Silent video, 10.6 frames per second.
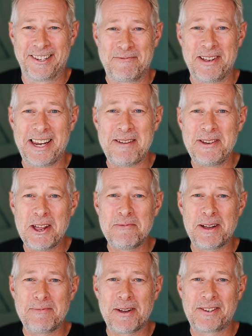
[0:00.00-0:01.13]
But let me know
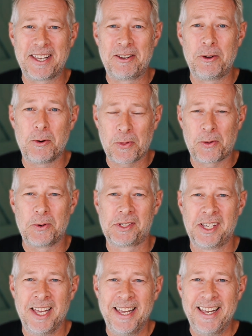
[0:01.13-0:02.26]
by posting your thoughts
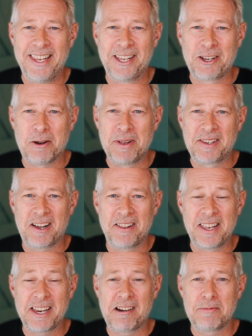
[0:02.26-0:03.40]
in the comments. Are they
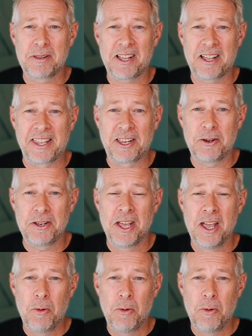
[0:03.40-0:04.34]
terrible? Are they good?